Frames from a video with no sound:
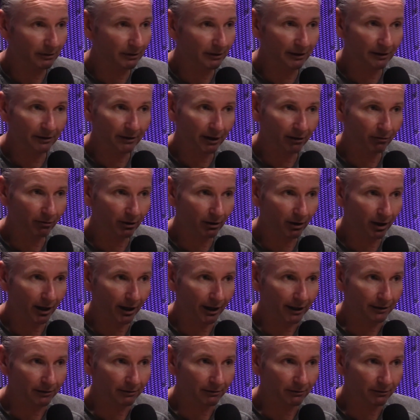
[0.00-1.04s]
it never
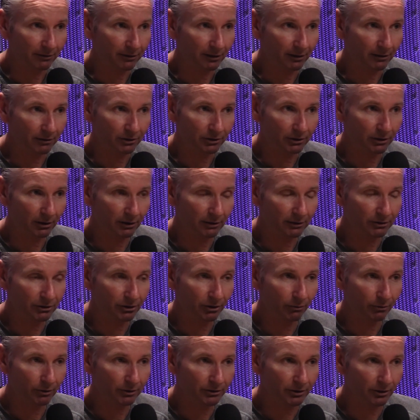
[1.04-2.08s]
lied. No. You know, as long as
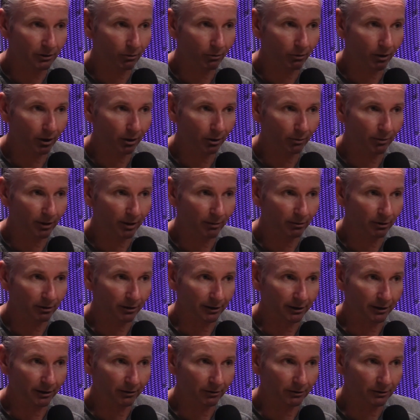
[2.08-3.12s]
there wasn't a water bubble
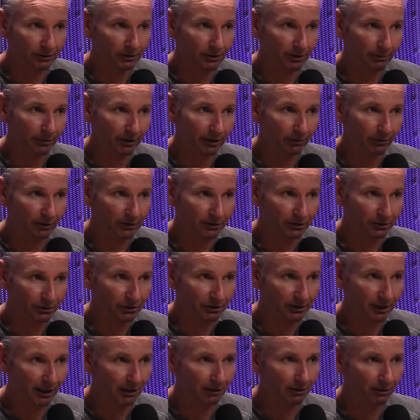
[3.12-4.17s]
in it or somebody wasn't
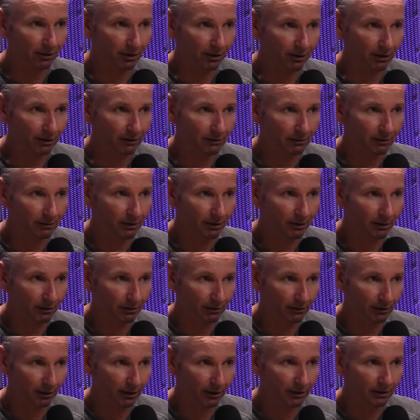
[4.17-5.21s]
standing on it. Yeah.
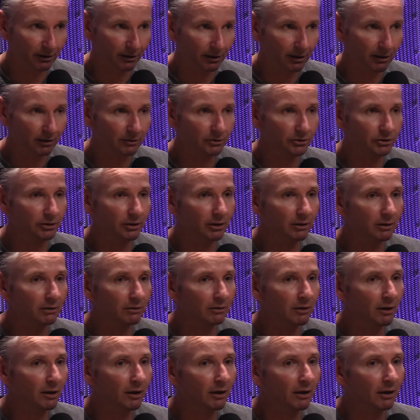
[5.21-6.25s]
Right.
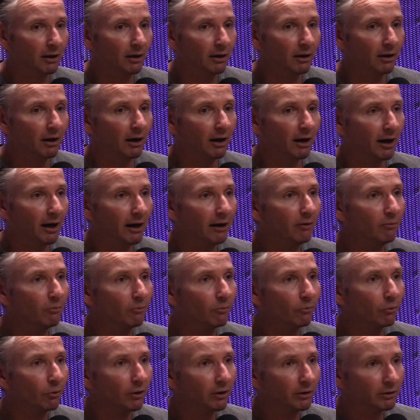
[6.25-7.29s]
So, I
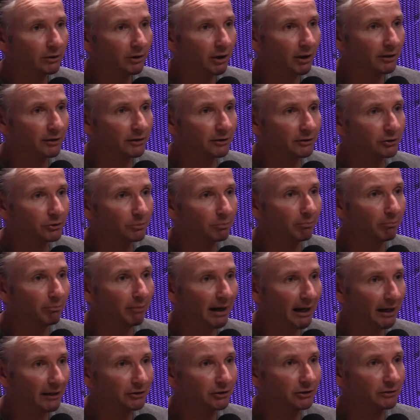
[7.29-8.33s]
worked on this
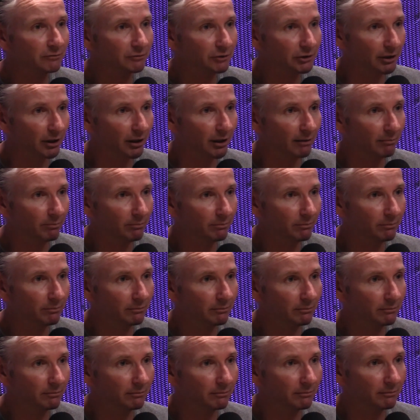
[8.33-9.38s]
massive job.
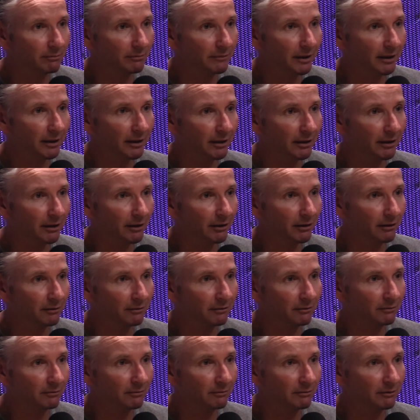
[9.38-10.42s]

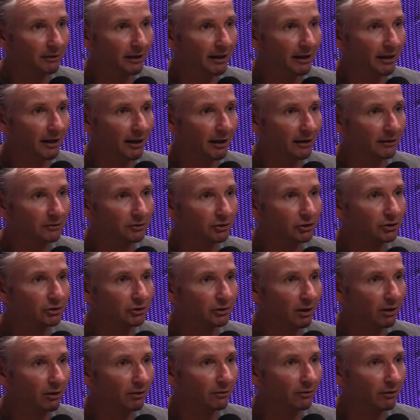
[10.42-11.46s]
And they had
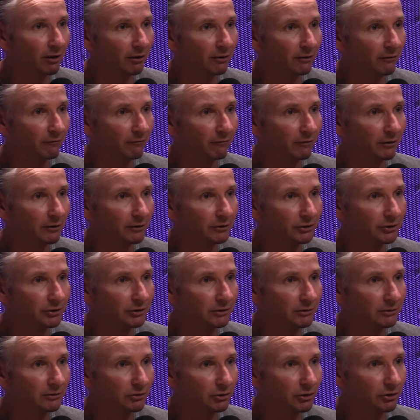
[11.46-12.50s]
stone on the
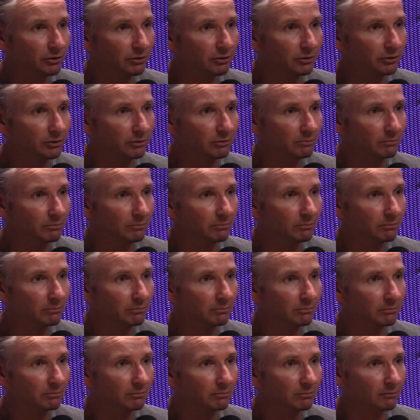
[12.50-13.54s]
first two
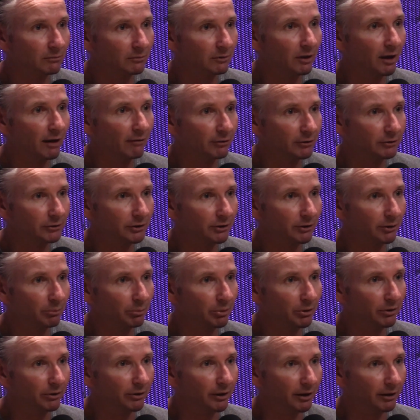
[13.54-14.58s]
levels of the
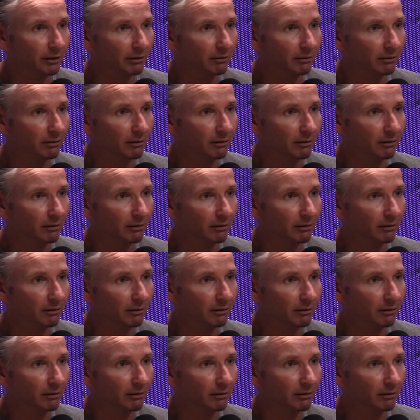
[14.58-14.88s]
building.